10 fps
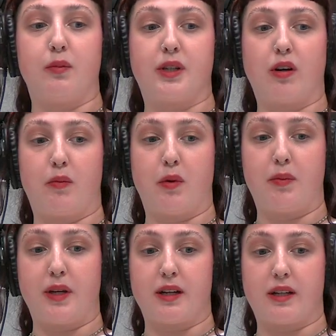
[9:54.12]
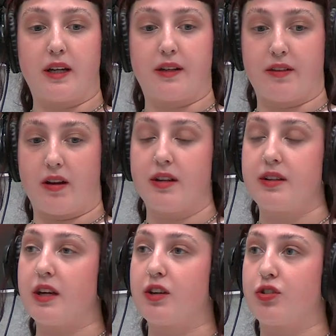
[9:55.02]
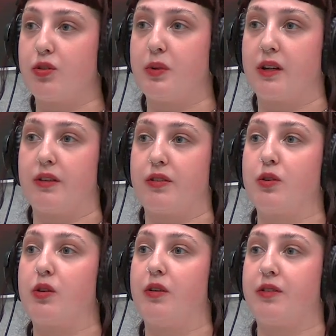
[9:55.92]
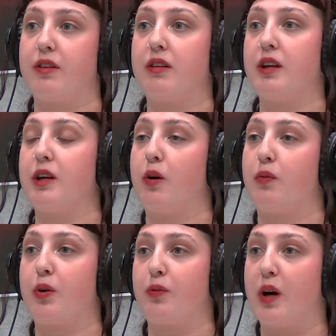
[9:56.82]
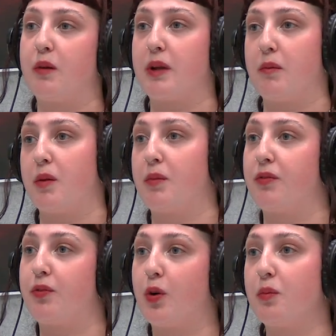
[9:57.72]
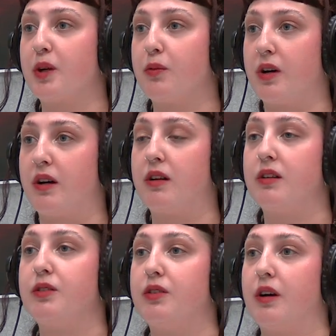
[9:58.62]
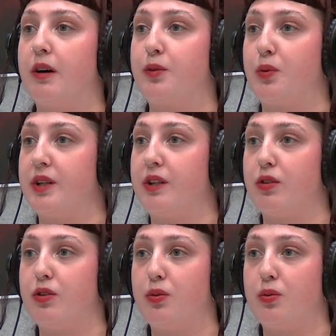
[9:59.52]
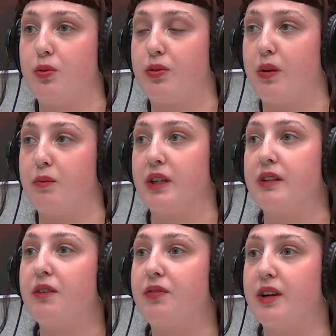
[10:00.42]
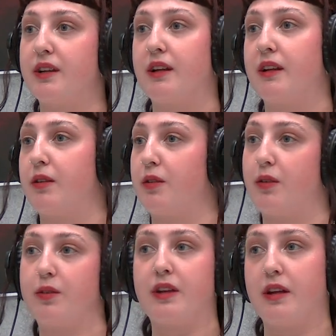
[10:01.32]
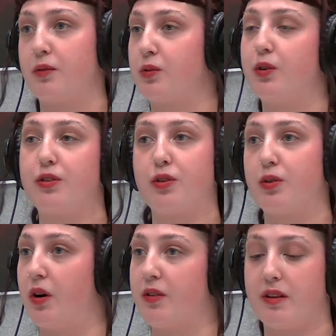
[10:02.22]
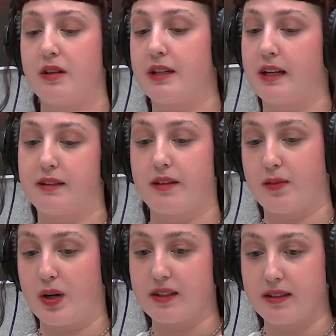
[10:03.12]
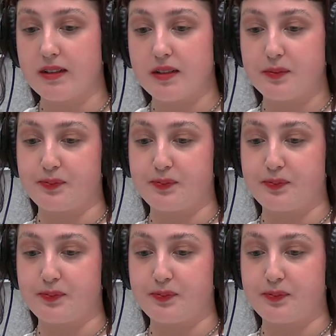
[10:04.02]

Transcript: become a big anxiety issue because you're constantly overwhelmed. Am I performing well? Do I need to do something different? And then, of course, you constantly get distracted.